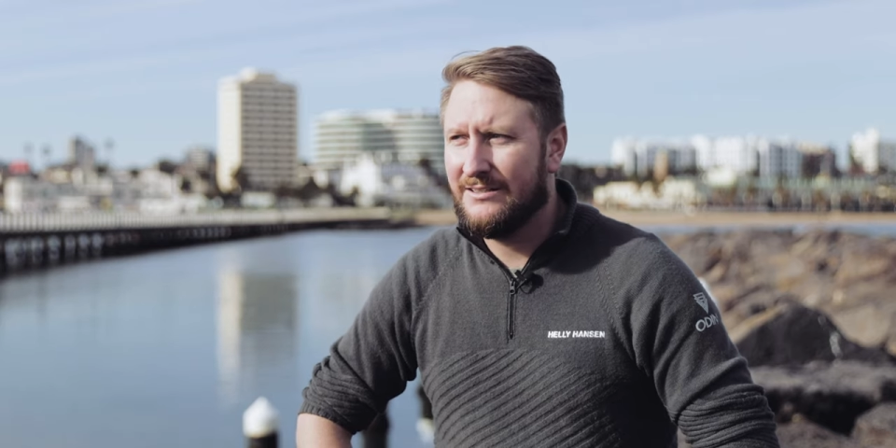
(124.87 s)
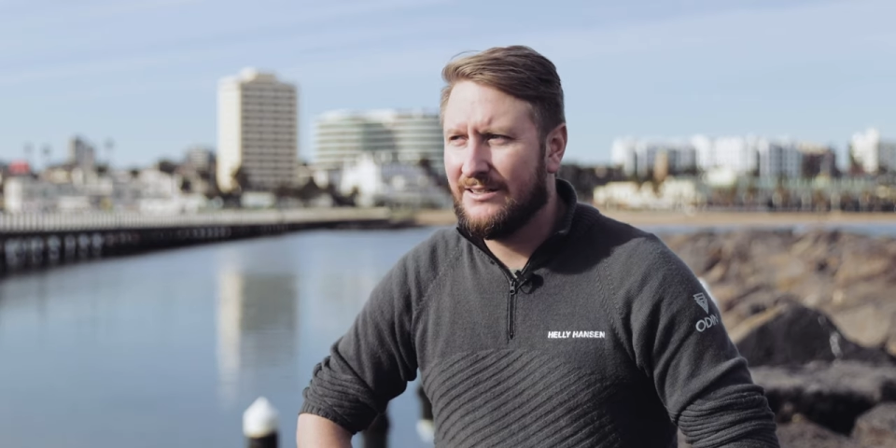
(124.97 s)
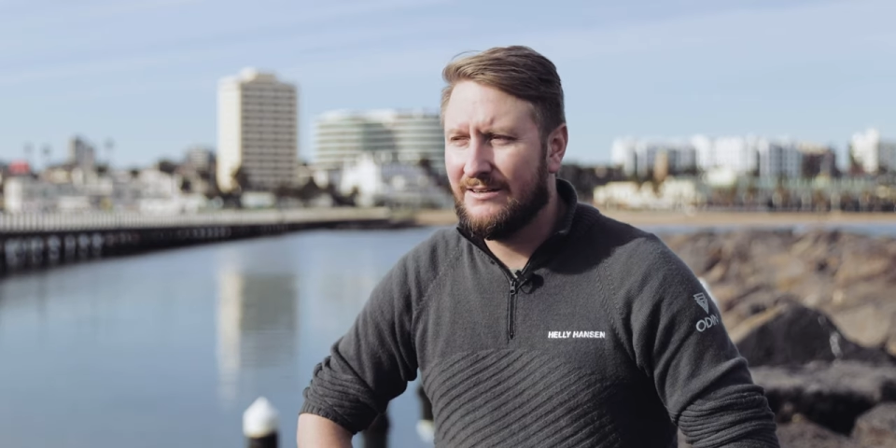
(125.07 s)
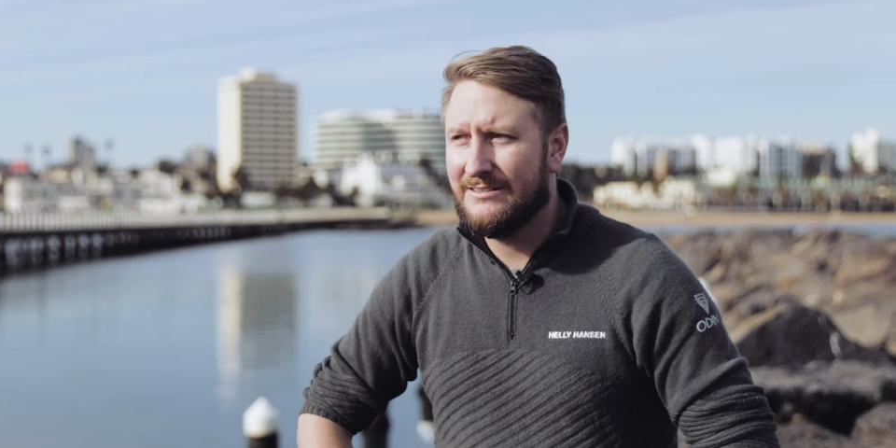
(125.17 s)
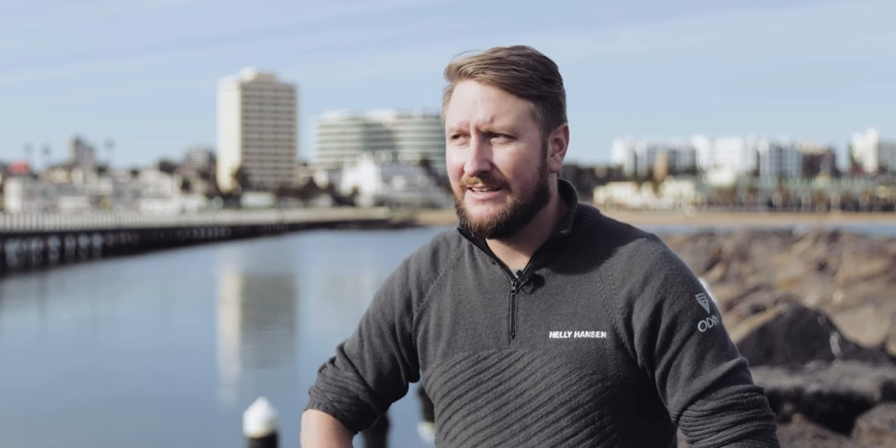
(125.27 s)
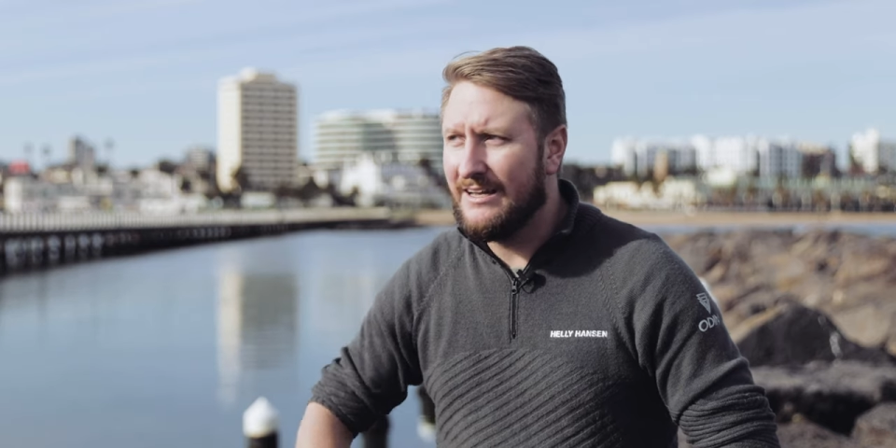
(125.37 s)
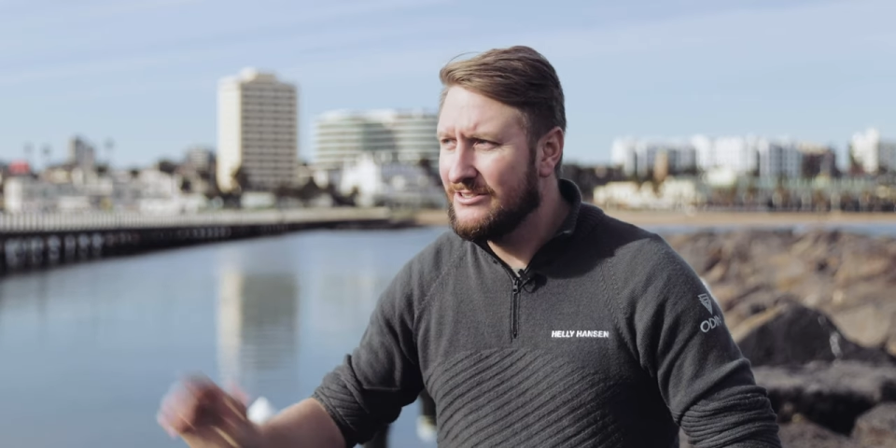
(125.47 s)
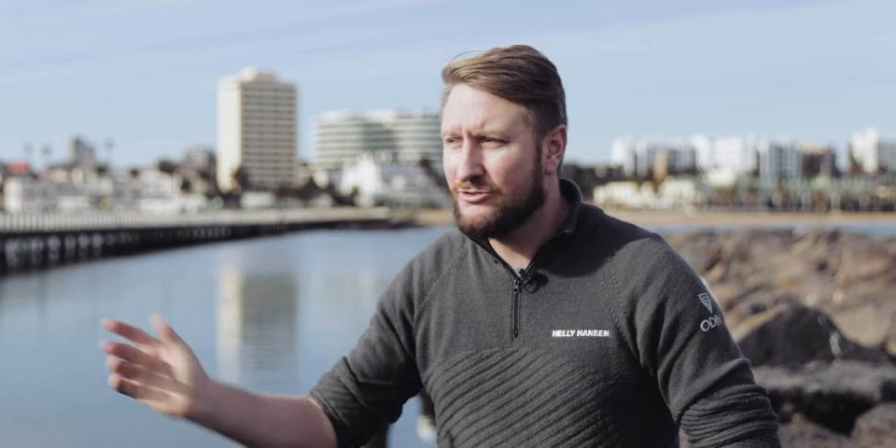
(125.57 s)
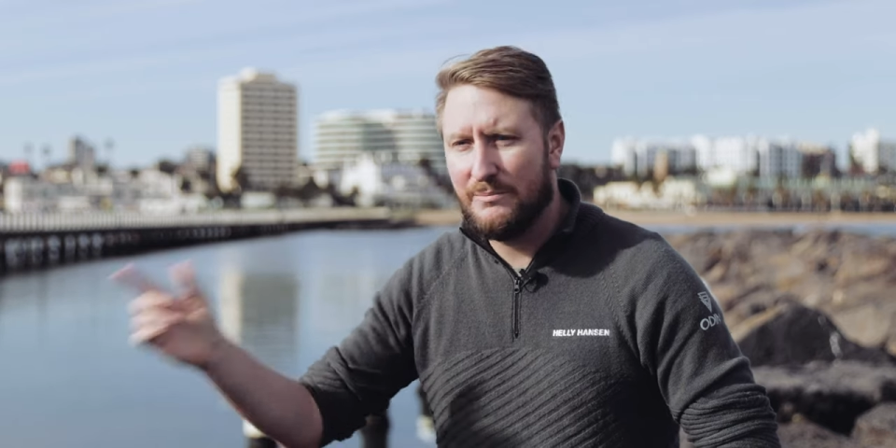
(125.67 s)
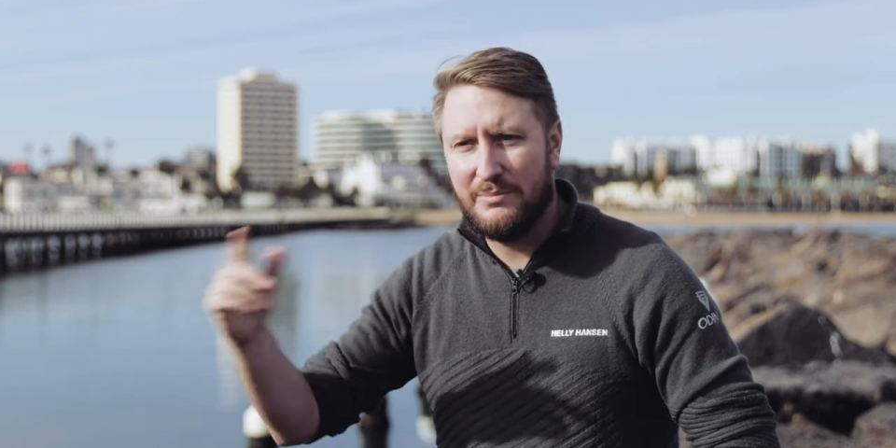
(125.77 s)
you know, a day
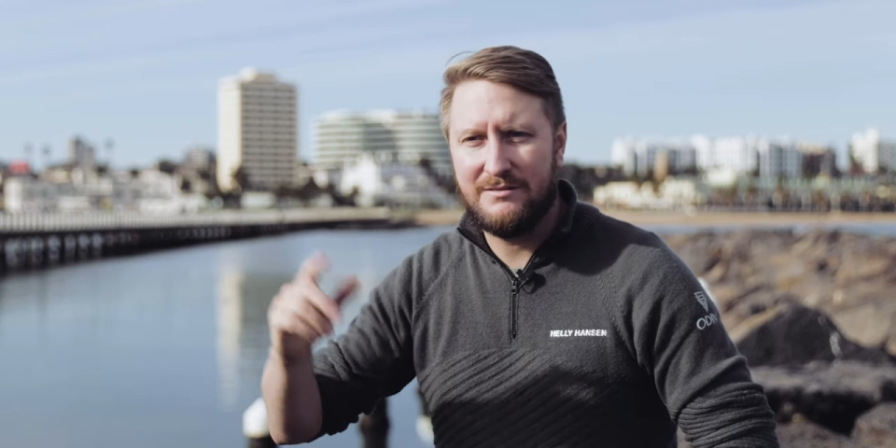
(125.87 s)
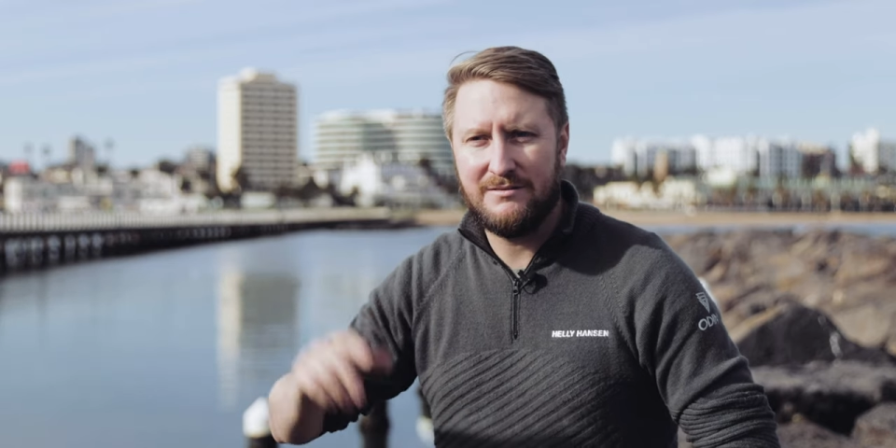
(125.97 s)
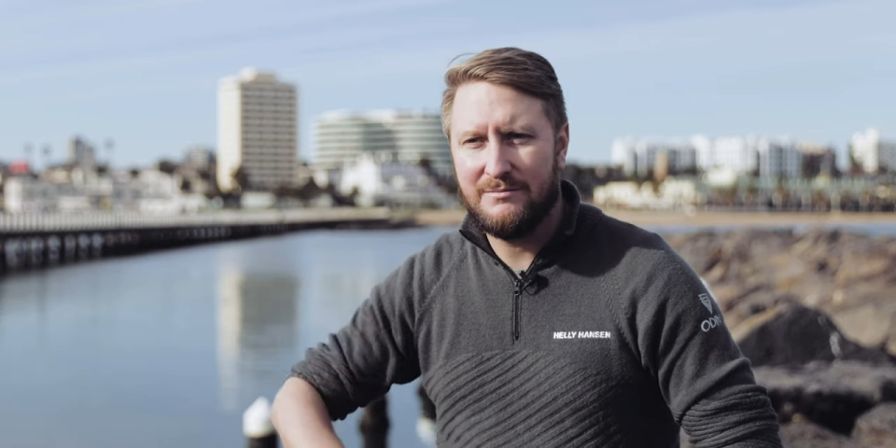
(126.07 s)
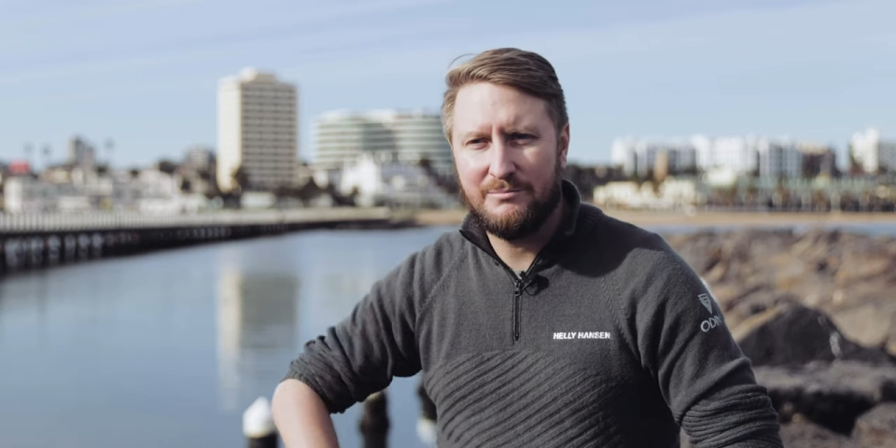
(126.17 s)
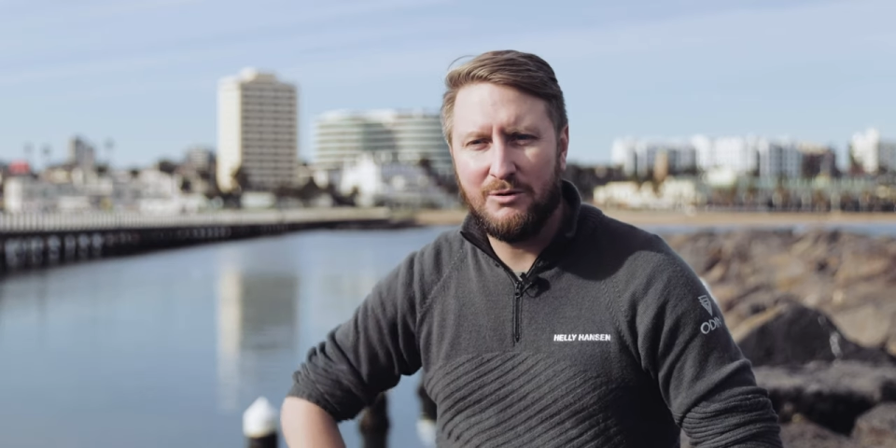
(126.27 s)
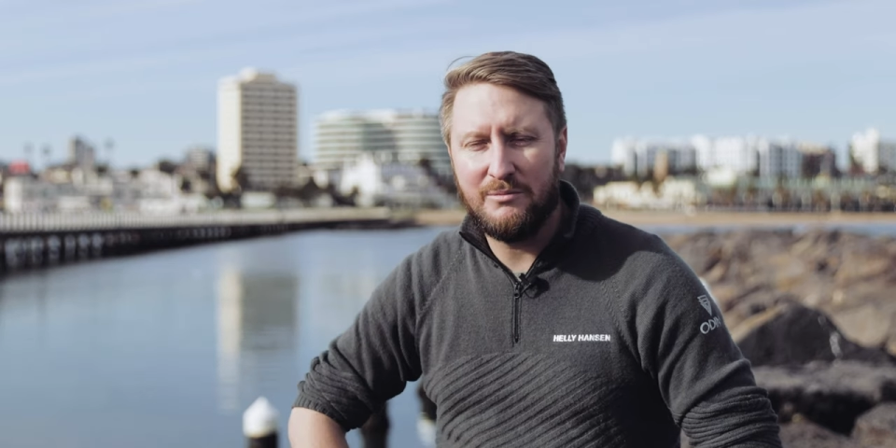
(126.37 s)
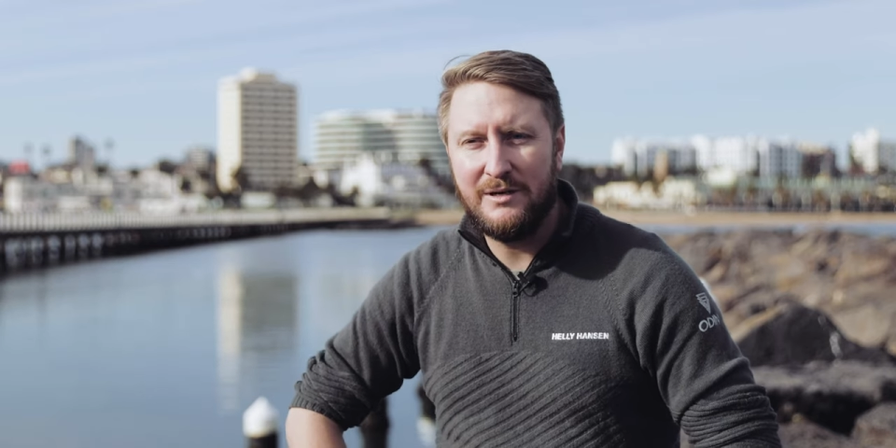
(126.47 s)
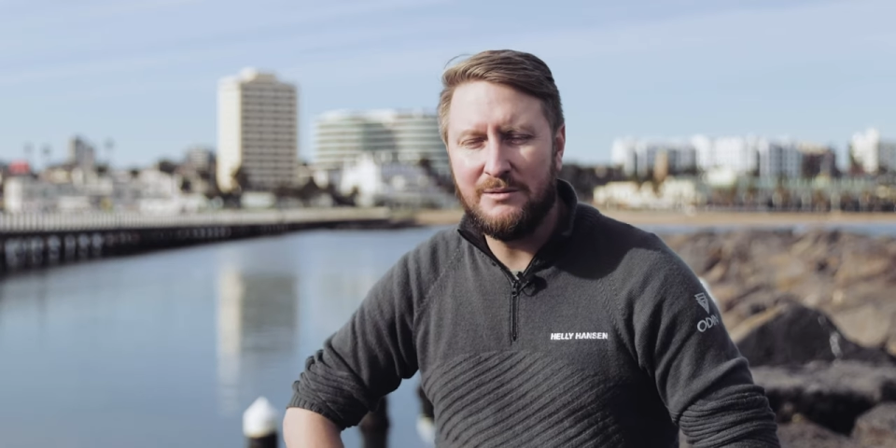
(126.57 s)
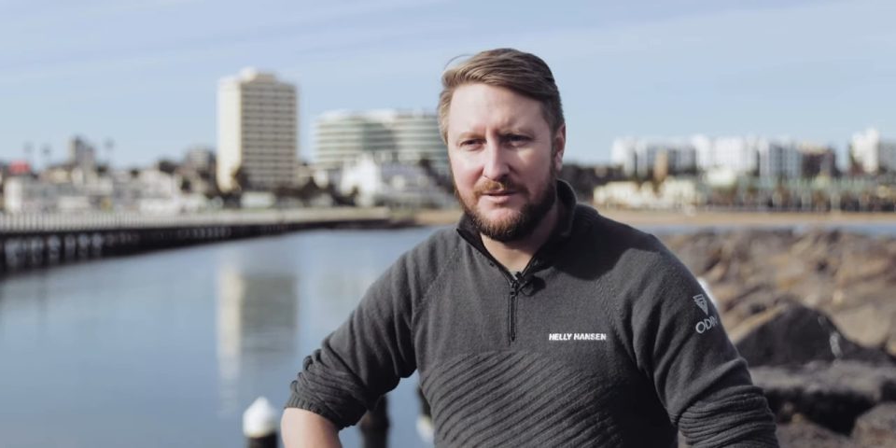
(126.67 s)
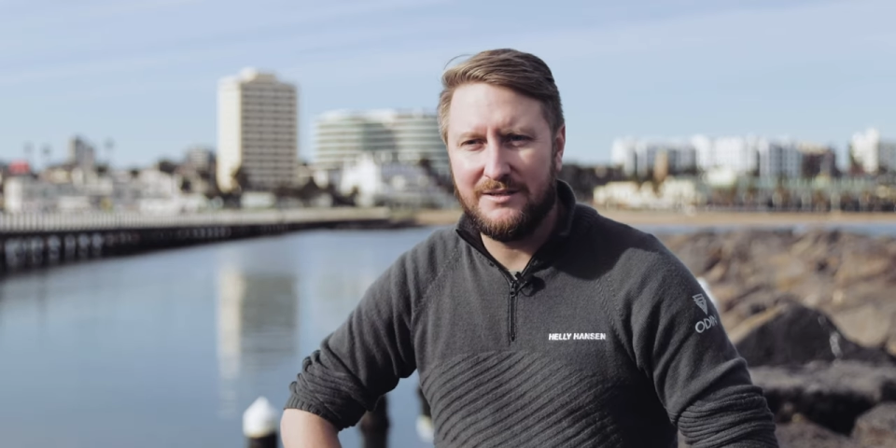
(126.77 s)
trip in Port
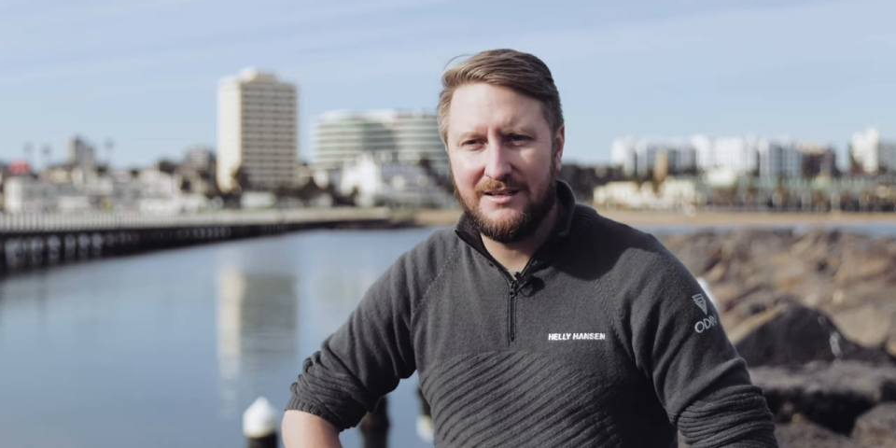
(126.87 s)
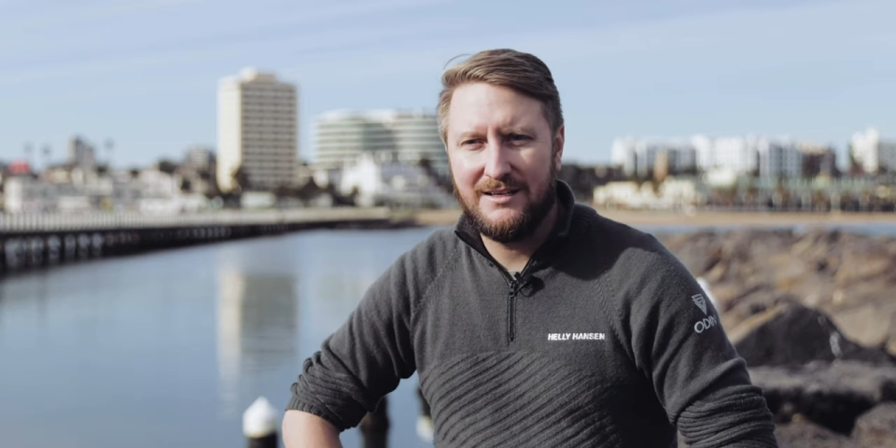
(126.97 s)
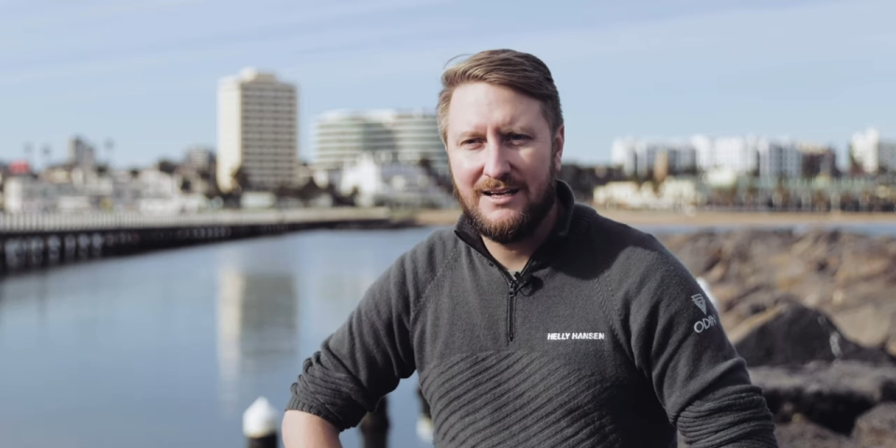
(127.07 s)
Melbourne.